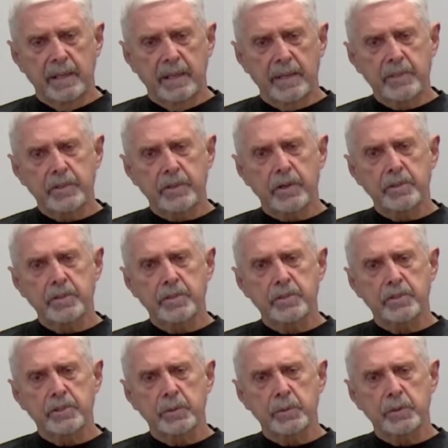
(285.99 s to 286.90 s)
I joined the
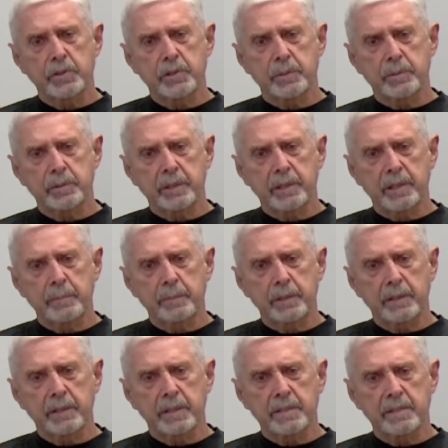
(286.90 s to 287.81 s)
stewardship team
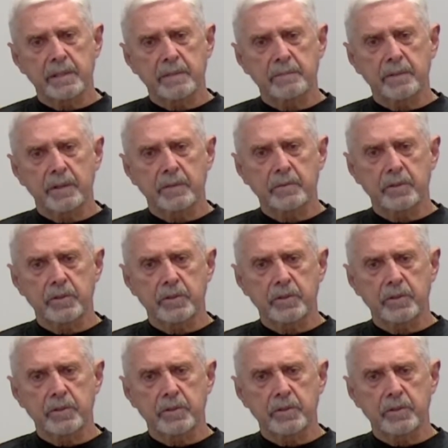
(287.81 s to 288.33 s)
because I felt